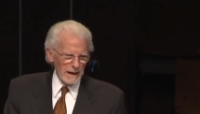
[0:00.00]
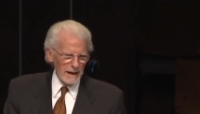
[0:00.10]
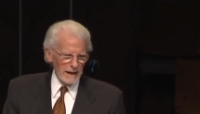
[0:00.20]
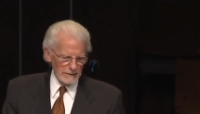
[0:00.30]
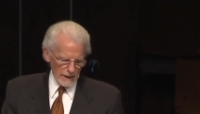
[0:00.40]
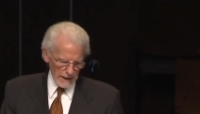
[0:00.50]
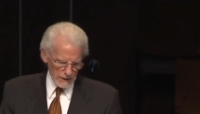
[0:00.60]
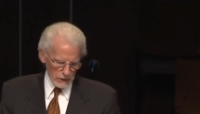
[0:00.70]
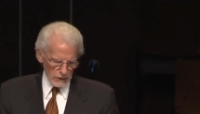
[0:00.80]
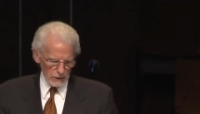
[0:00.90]
And that
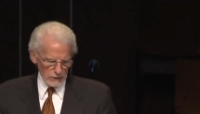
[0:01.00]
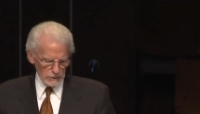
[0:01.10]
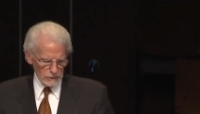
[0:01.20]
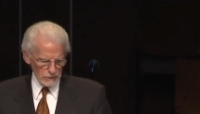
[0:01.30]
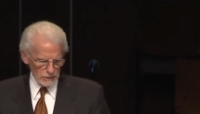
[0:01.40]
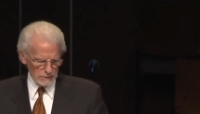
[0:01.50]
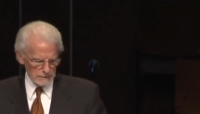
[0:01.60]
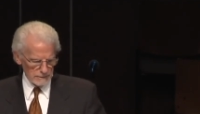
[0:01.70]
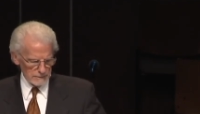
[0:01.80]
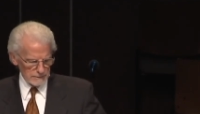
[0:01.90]
occurs
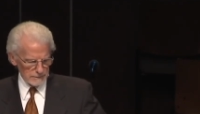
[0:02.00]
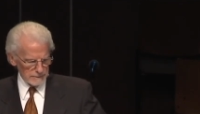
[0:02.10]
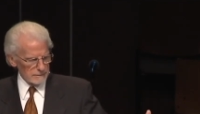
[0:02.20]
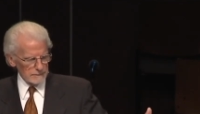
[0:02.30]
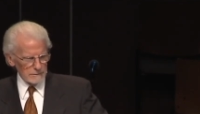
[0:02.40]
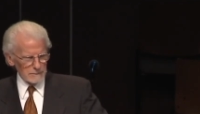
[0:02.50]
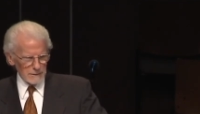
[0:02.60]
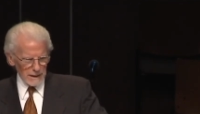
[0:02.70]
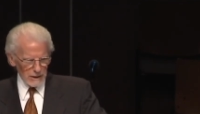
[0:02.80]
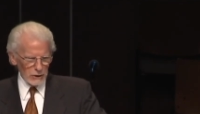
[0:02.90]

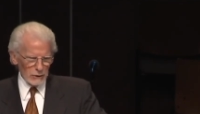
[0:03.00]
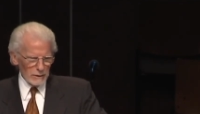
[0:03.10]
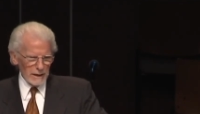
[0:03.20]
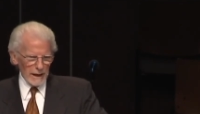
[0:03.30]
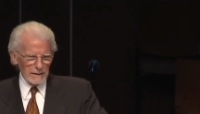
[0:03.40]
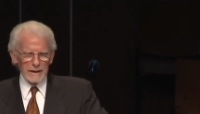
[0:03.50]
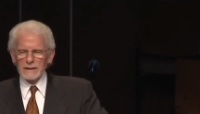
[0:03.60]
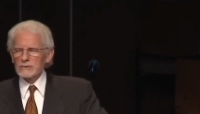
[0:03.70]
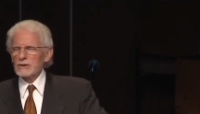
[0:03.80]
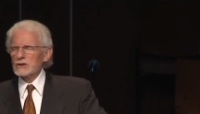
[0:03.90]
here, and it
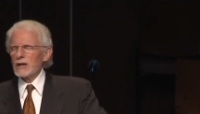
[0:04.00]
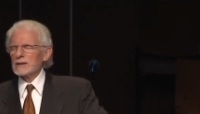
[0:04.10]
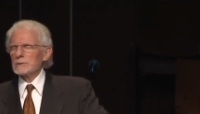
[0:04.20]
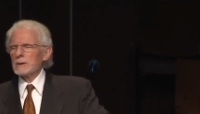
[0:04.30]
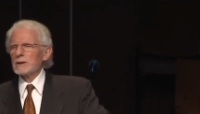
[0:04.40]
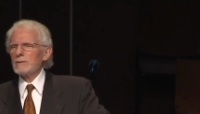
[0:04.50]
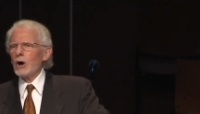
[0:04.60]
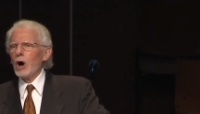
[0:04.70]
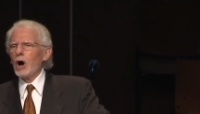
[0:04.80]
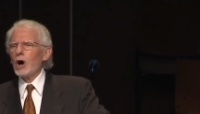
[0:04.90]
is the judgment of
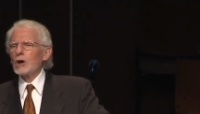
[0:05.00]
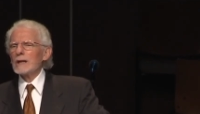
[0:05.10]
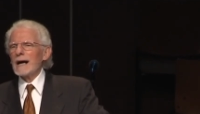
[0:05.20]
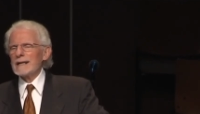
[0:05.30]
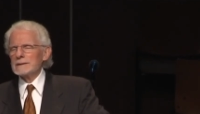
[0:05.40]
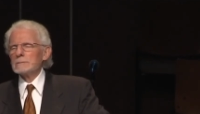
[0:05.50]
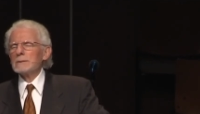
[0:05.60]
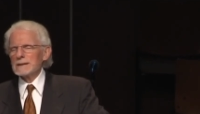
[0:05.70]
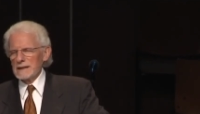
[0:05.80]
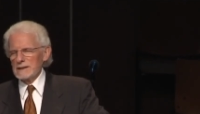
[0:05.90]
all
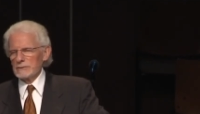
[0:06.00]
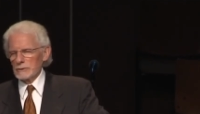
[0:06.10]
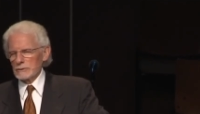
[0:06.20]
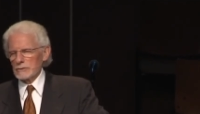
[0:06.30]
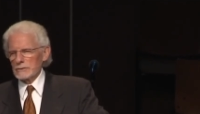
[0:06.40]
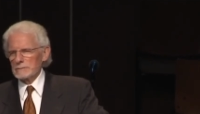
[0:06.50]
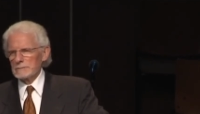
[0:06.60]
unbelievers.